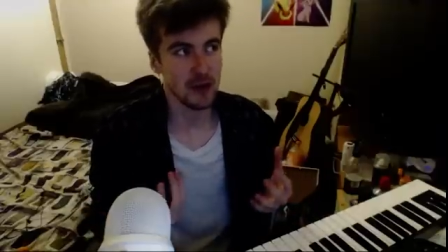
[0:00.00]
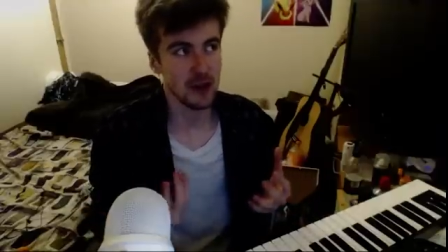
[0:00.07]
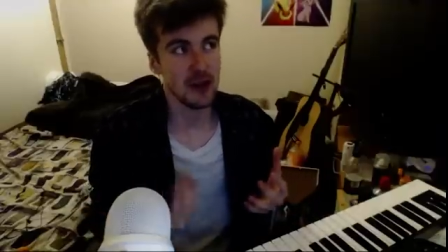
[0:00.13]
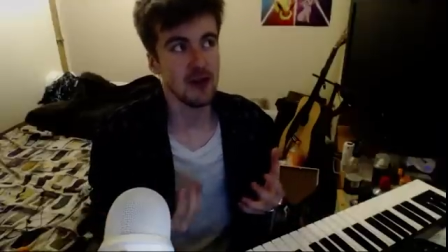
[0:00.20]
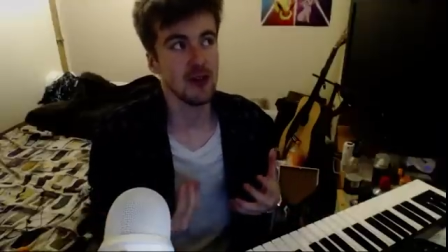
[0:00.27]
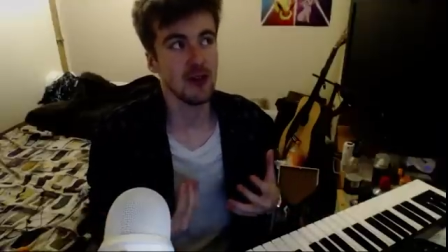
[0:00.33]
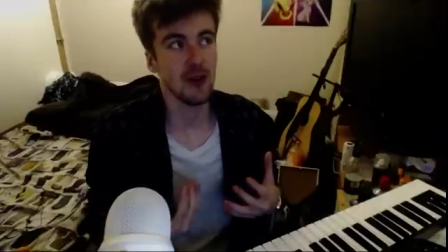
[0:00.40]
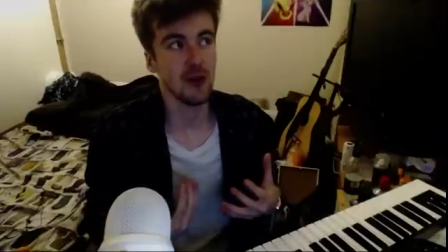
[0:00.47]

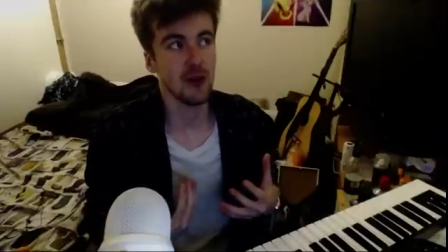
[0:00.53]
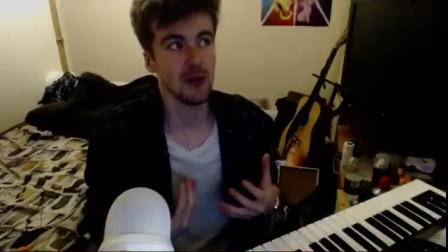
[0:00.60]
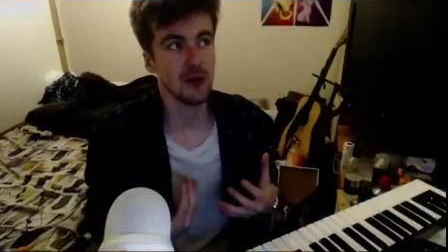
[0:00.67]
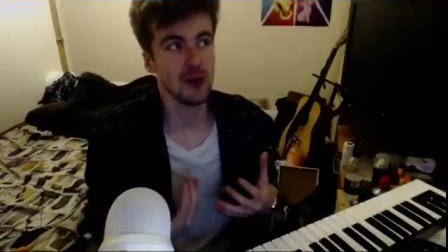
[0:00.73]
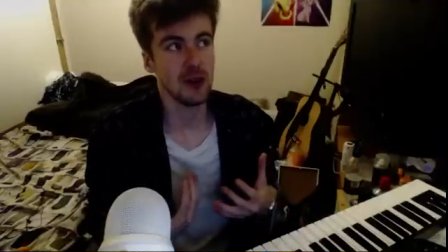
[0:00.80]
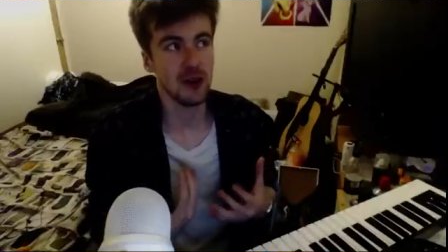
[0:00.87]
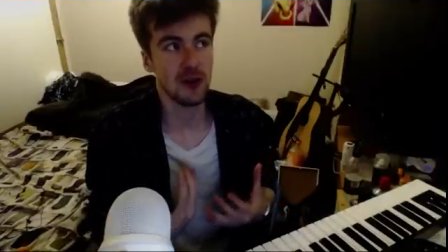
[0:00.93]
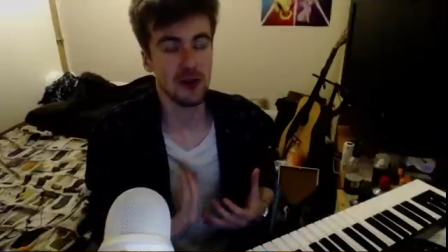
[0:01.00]
even though
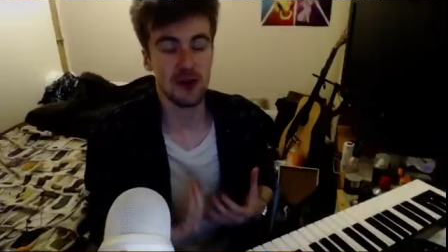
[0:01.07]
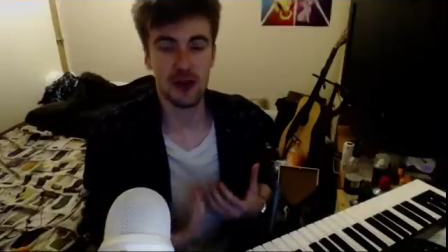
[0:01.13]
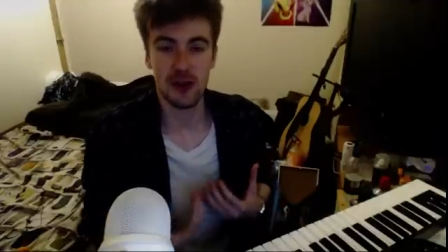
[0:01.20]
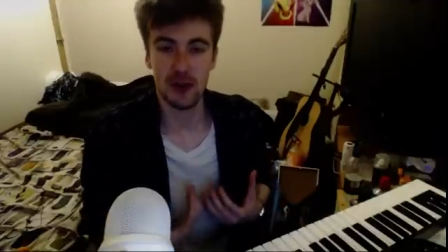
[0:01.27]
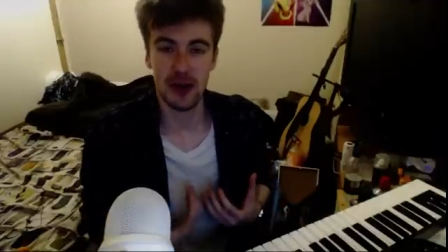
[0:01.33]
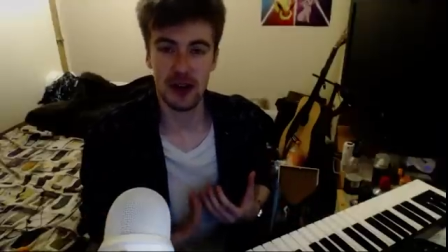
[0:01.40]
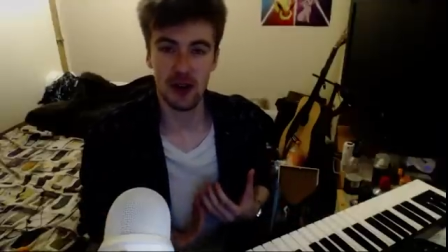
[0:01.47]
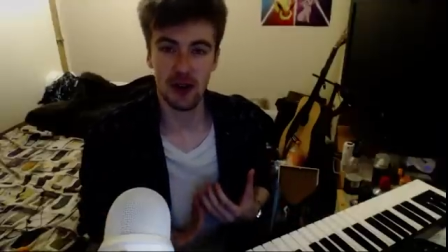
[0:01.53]
you
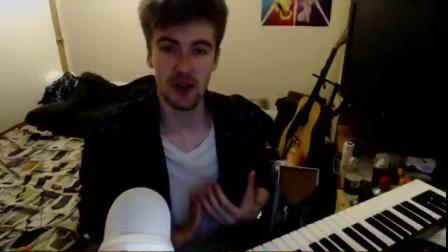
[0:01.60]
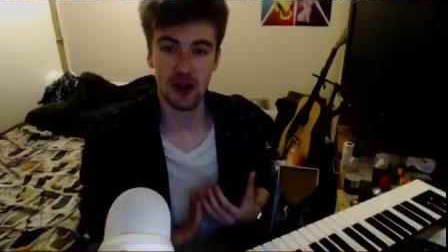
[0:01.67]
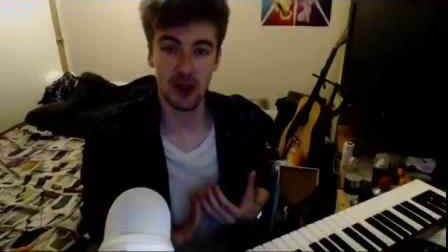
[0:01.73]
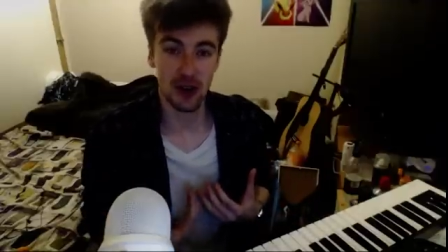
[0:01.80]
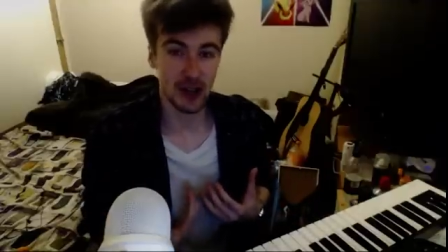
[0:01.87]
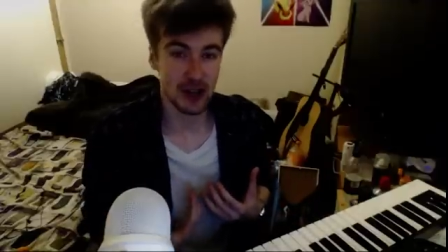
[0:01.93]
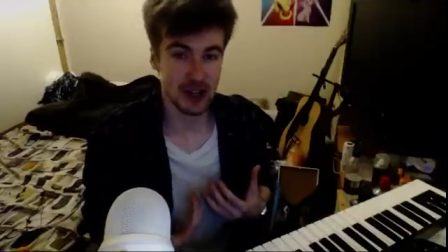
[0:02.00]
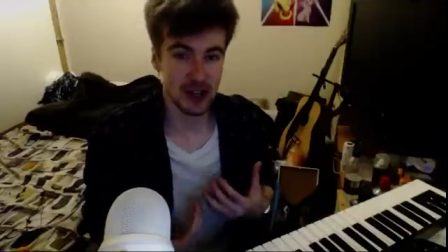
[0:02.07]
may not
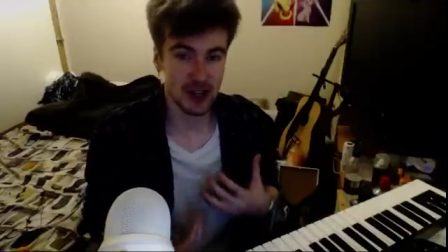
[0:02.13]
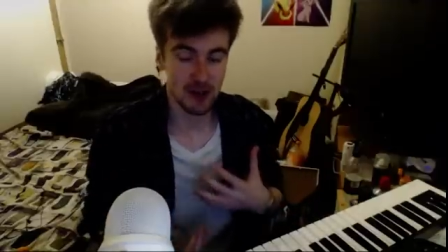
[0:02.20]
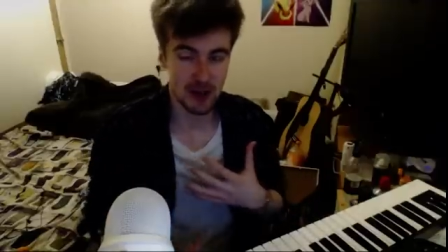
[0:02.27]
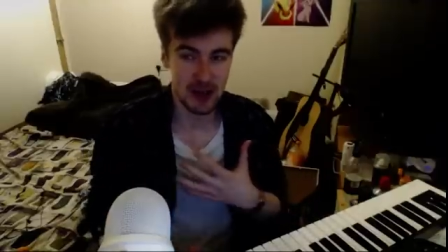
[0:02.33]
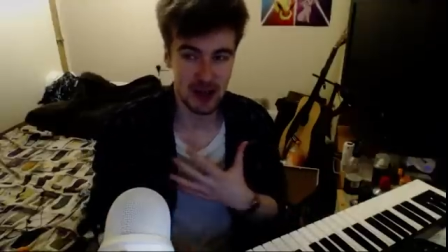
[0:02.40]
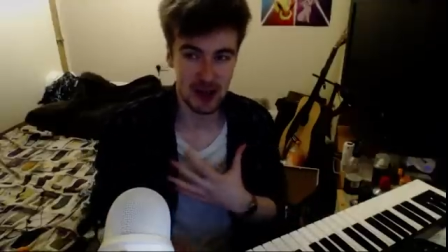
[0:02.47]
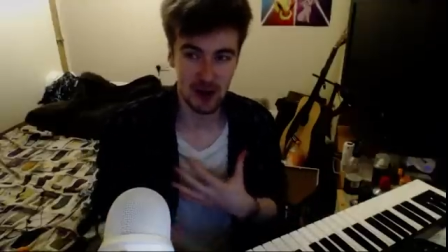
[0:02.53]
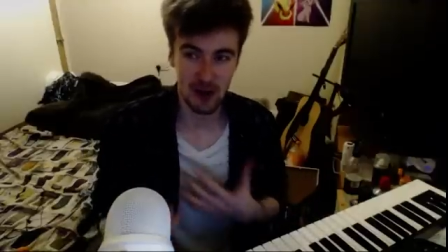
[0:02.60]
look like a
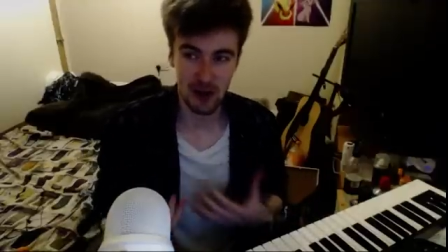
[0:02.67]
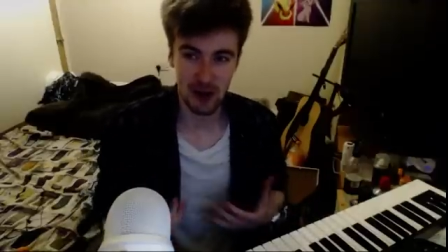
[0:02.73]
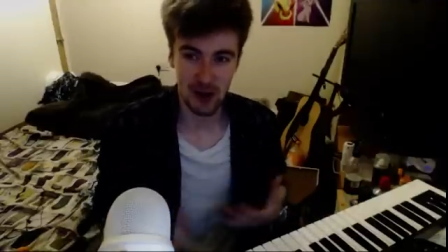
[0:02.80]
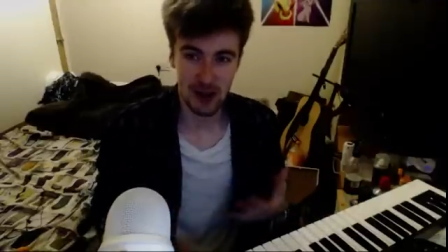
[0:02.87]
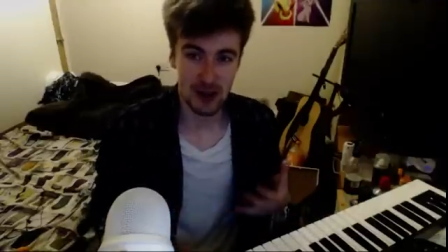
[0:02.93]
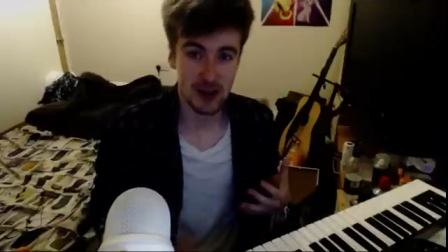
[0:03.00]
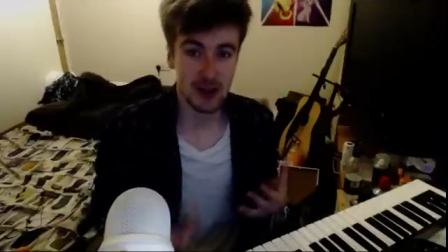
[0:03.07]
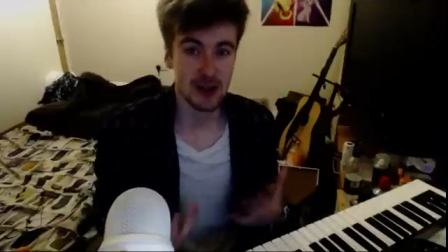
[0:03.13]
hippie or
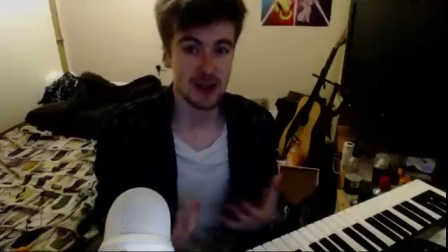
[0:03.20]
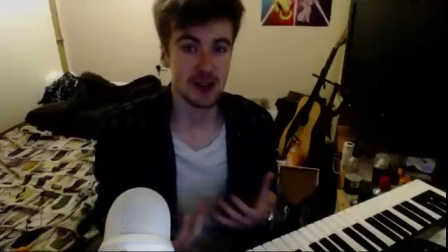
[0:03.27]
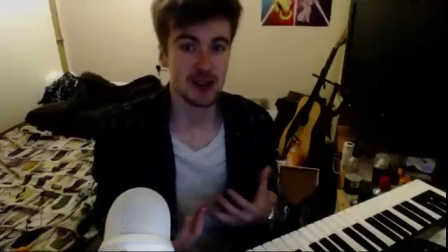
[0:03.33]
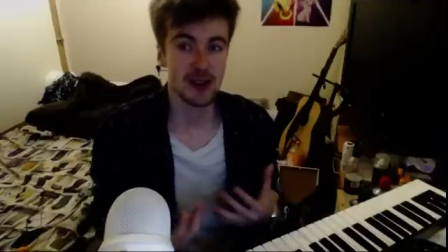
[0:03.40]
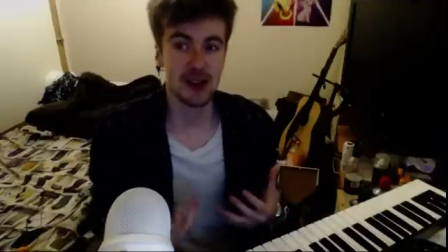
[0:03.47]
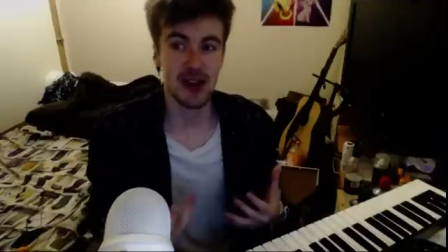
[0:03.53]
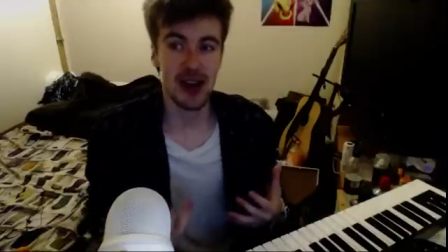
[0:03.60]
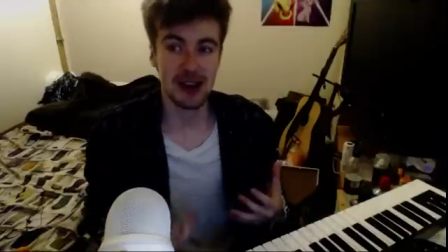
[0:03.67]

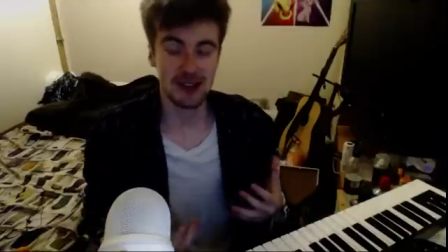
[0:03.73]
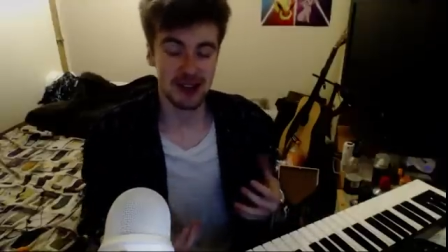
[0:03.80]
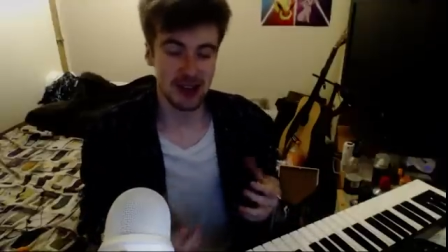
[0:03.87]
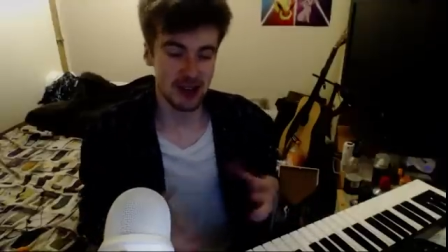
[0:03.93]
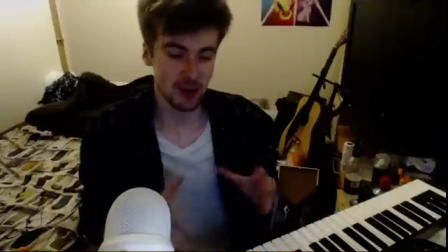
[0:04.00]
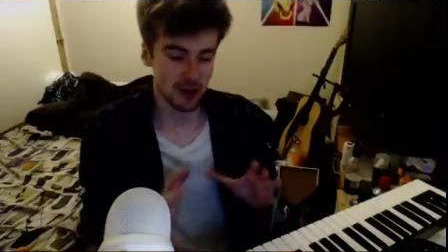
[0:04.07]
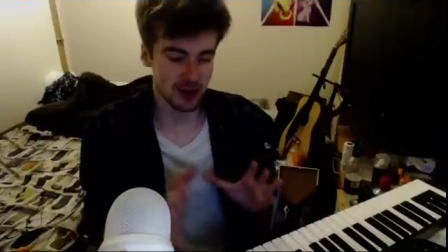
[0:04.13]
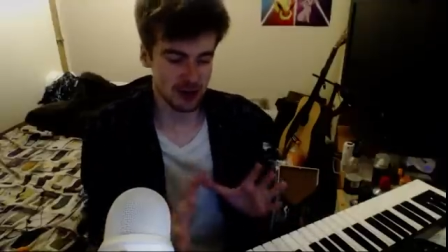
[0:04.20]
act
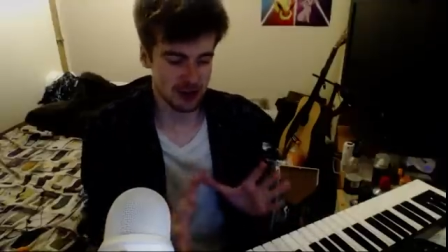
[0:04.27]
like one.